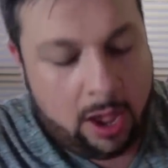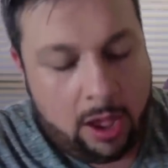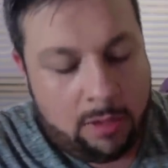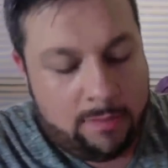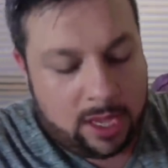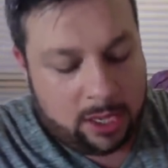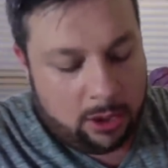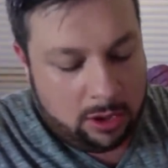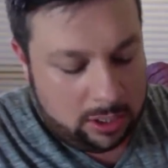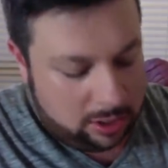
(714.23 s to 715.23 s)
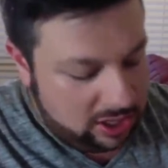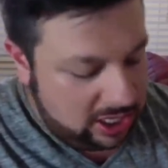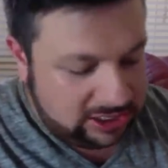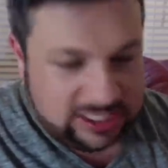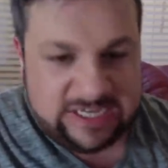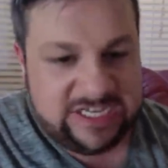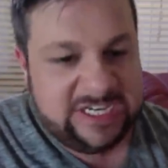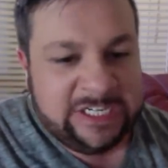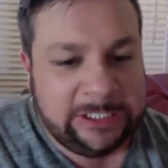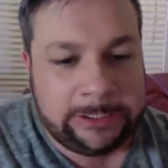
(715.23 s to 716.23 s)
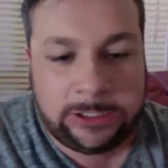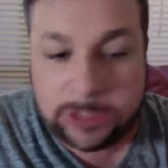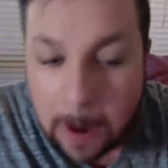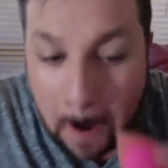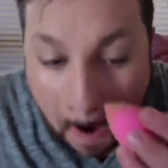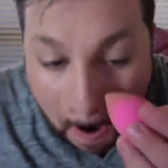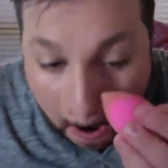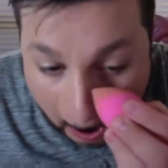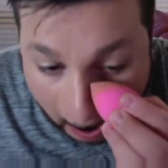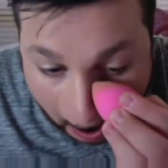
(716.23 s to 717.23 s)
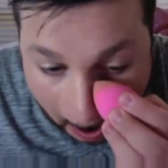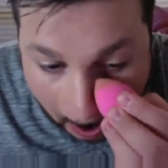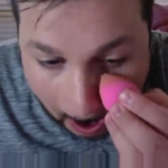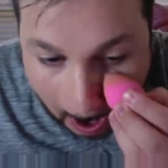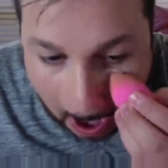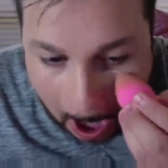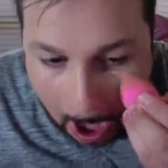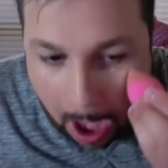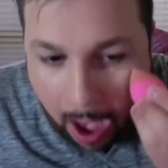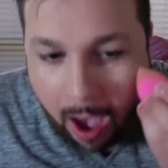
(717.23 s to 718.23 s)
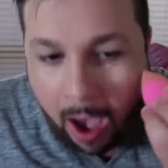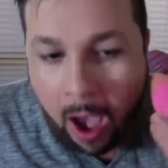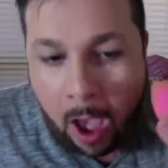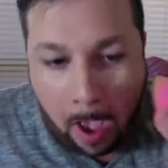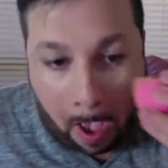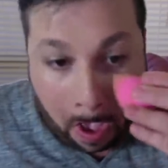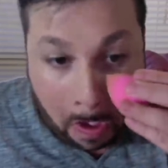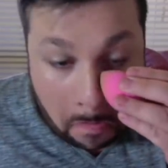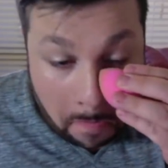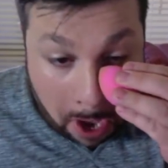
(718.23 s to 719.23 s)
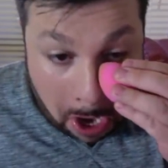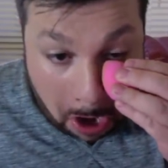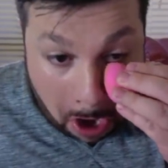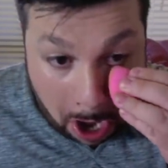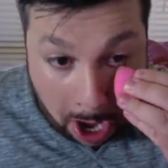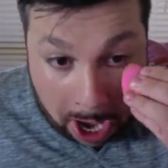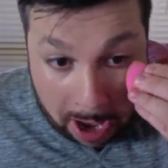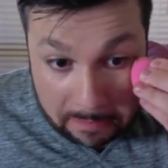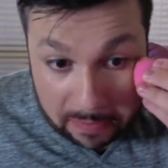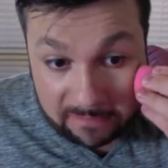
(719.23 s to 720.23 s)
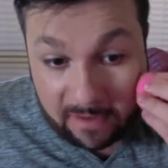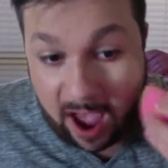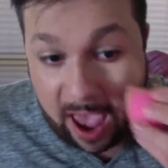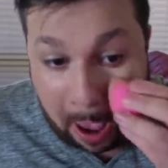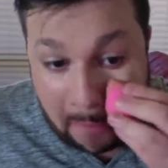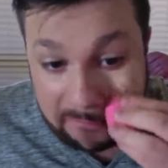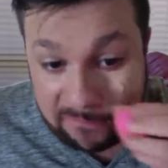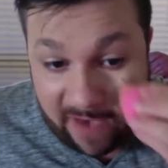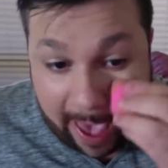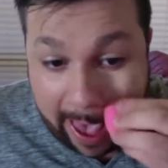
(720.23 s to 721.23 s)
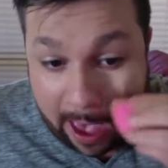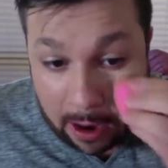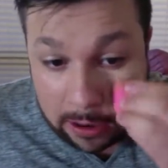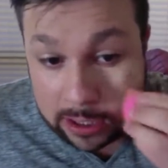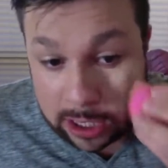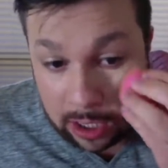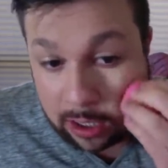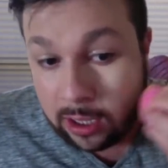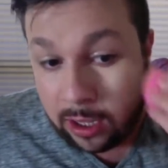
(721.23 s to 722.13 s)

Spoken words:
Oh, my God. This. Yes. Oh, my God. I have found.